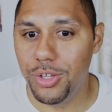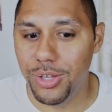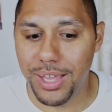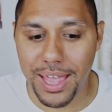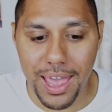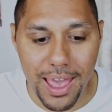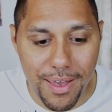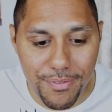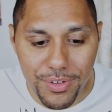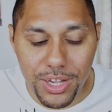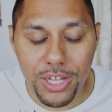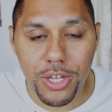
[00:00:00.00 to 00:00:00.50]
you can
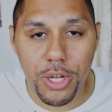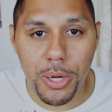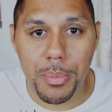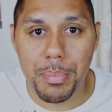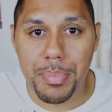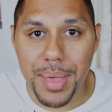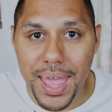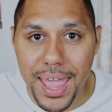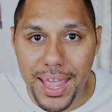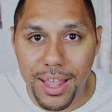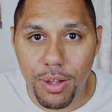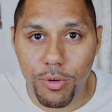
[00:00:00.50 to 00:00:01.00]
have it in your
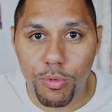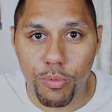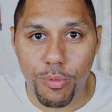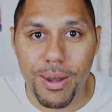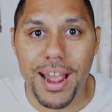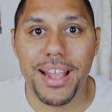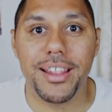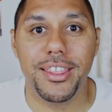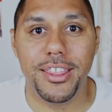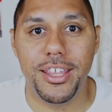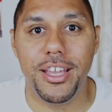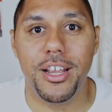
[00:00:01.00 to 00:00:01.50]
bank
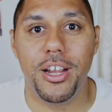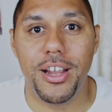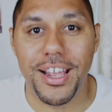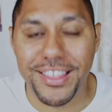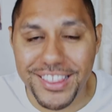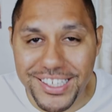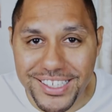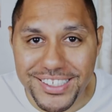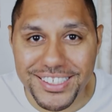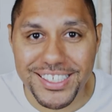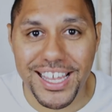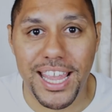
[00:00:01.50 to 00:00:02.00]
right there at
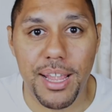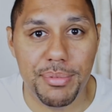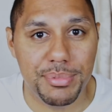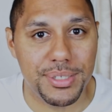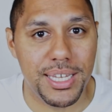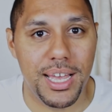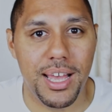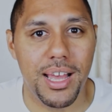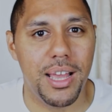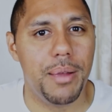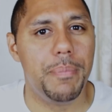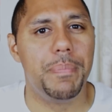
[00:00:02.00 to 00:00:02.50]
the same
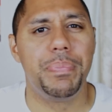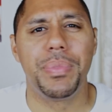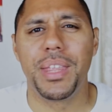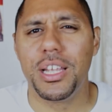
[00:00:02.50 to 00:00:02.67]
time.